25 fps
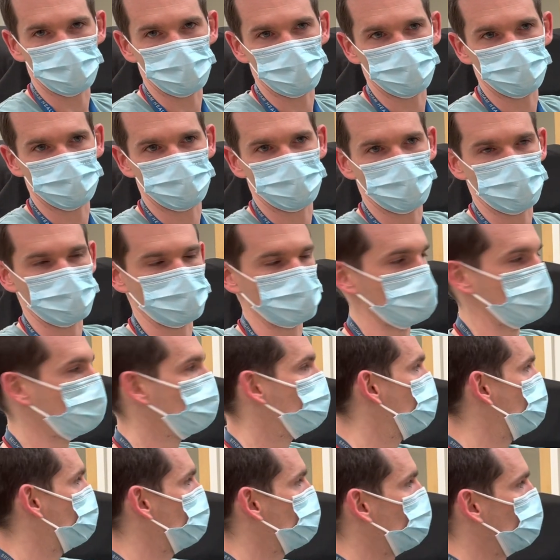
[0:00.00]
in focus,
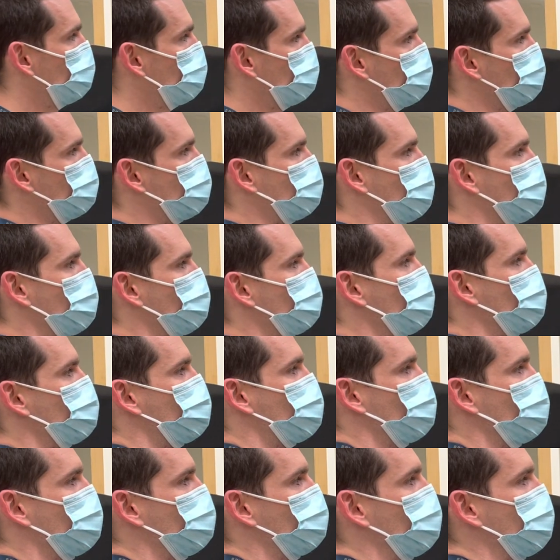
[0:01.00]
this camera
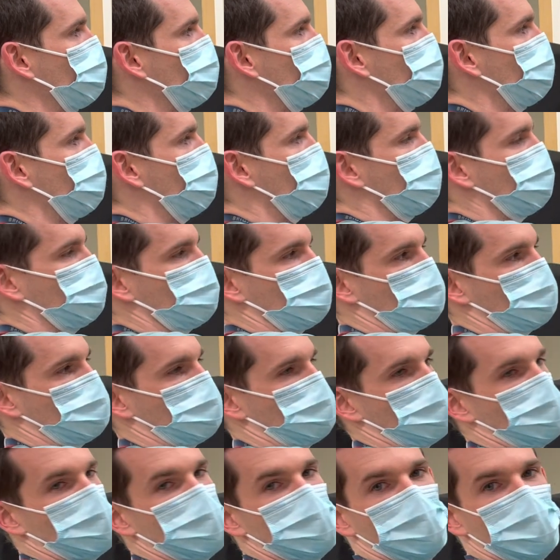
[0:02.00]
should be at the
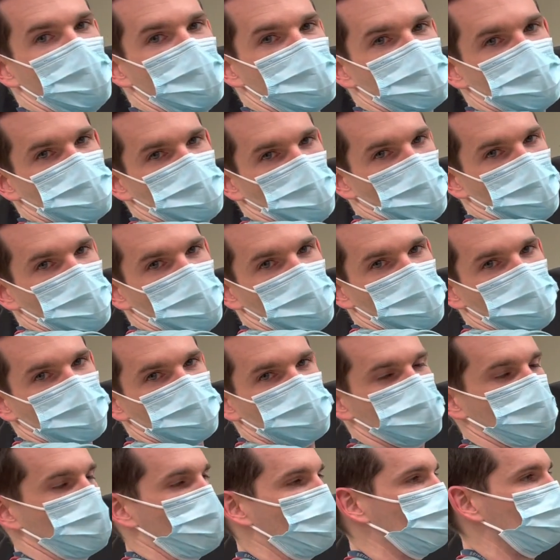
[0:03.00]
maximum end of
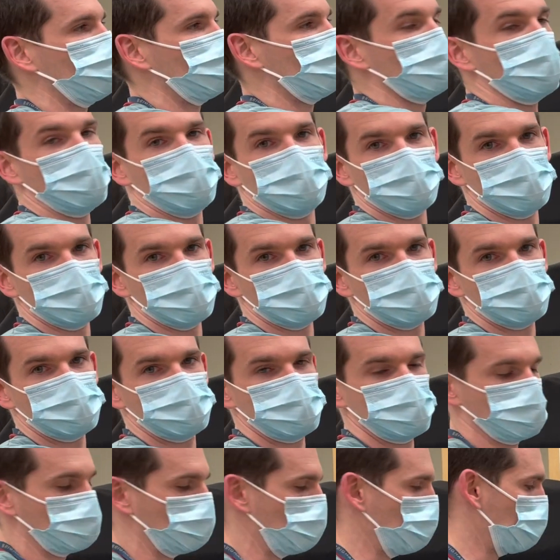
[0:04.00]
travel on this
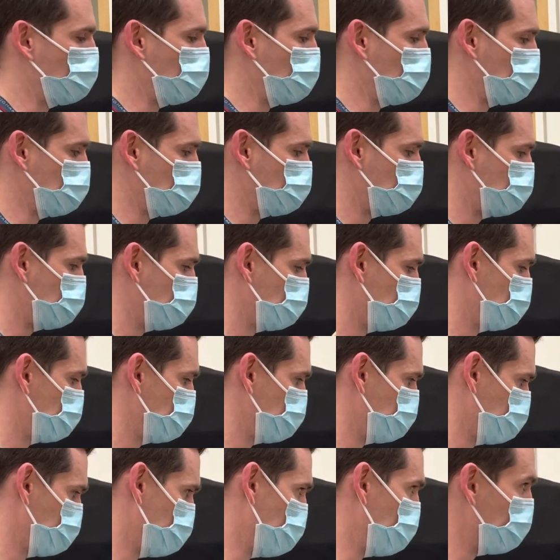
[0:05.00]
uh,
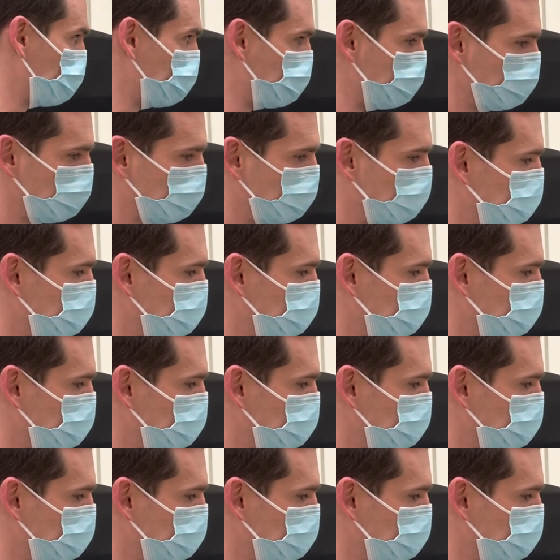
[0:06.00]
podium.